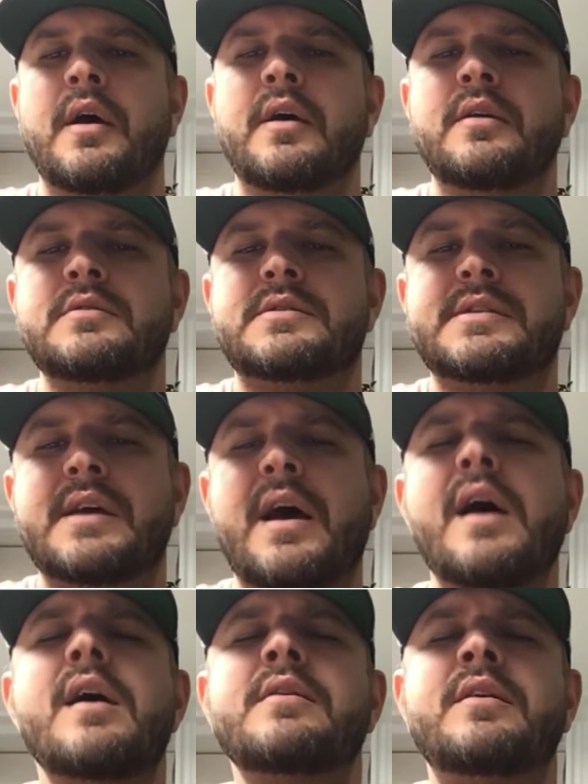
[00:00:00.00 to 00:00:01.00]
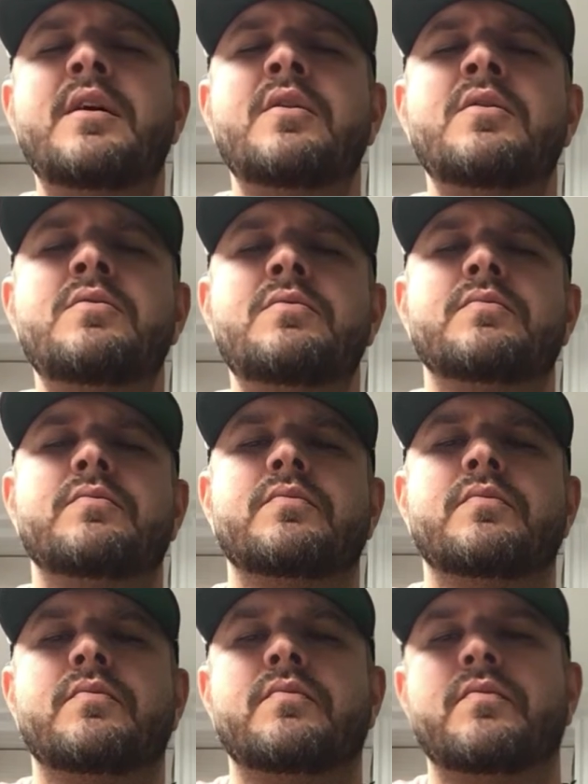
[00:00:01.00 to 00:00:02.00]
Until you
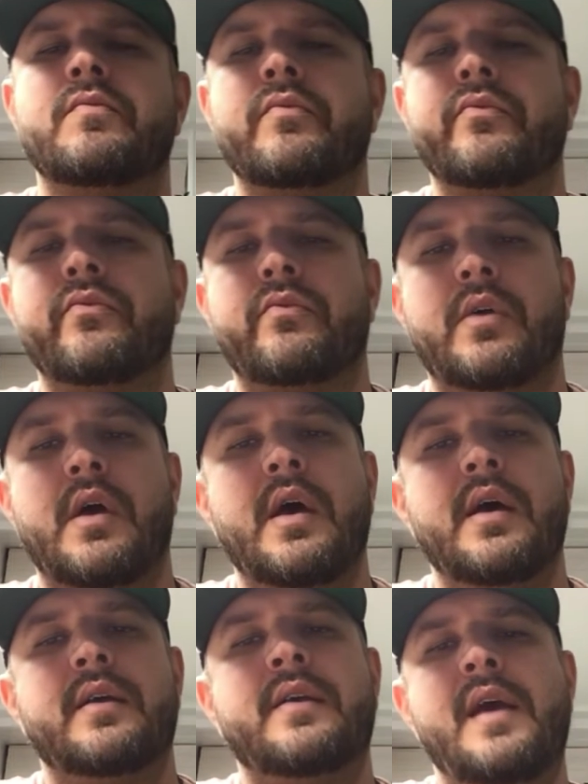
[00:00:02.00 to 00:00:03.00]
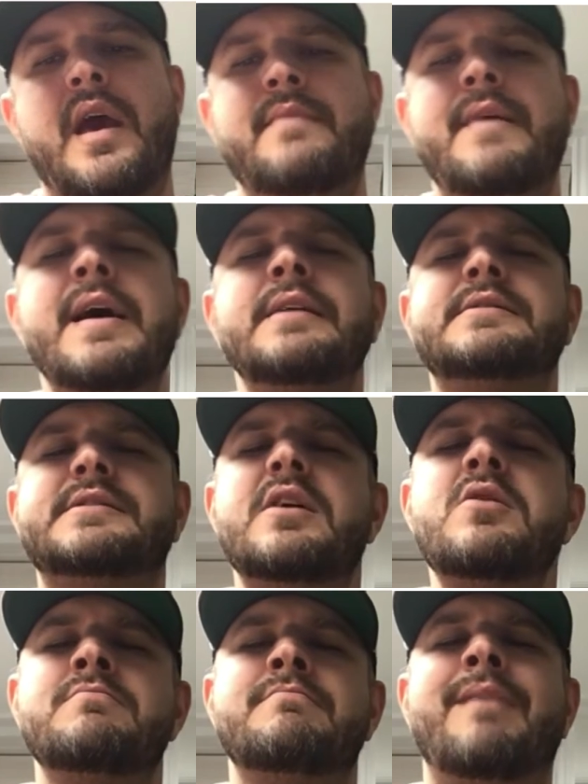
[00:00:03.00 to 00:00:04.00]
came
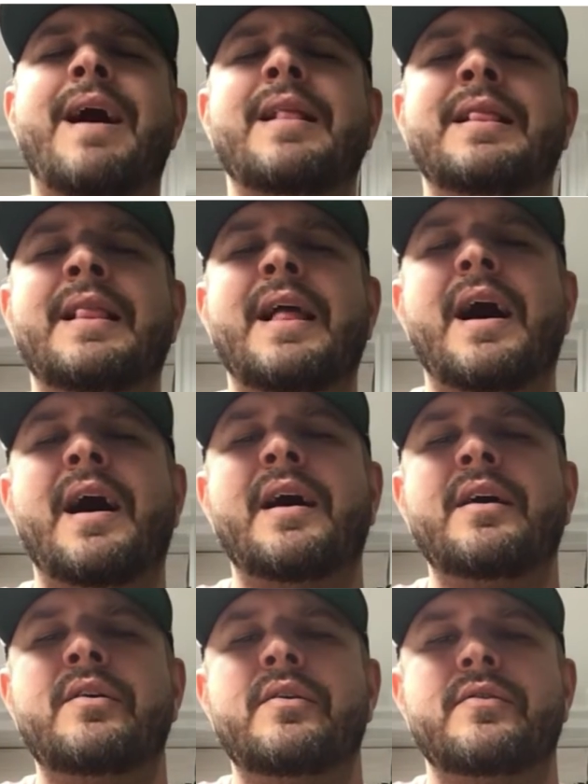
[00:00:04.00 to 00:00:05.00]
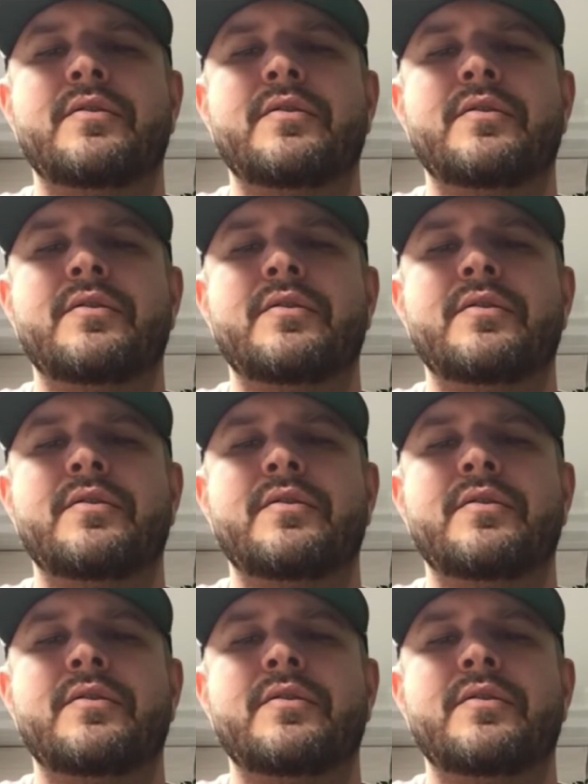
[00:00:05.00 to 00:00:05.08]
into my life.